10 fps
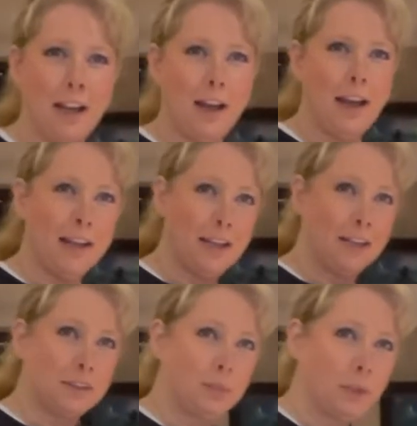And it
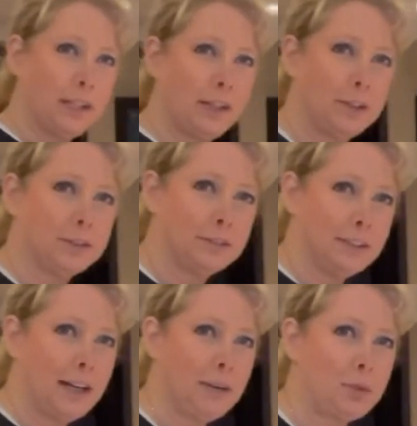looks pretty cool.
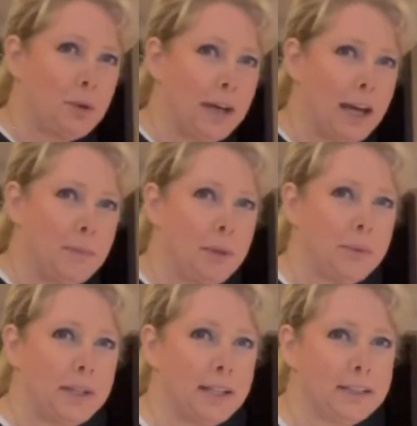I'm quite happy
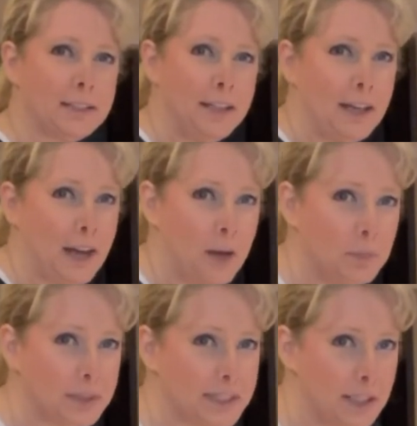with it. I
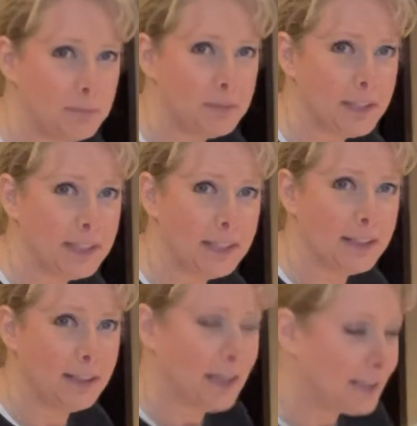put some little
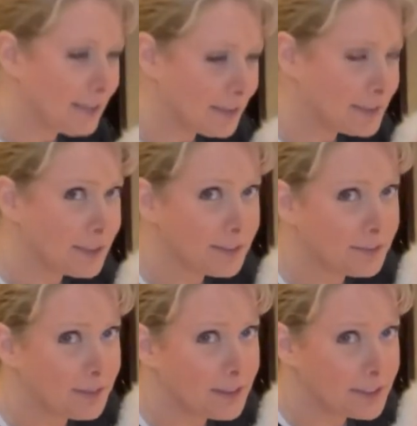headlights on the
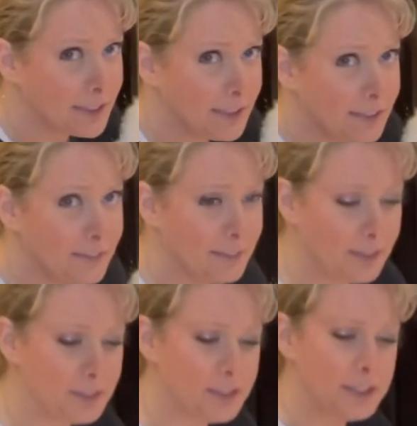front here. I'll
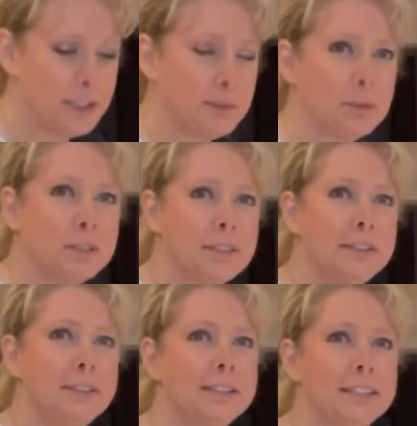just turn them on so you
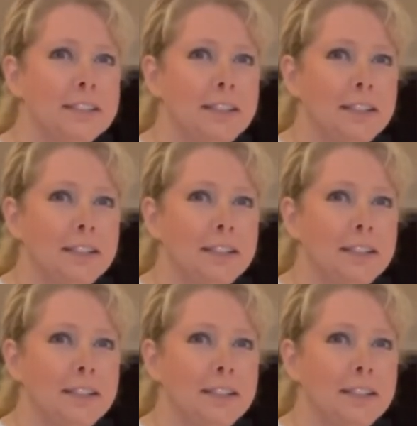can see.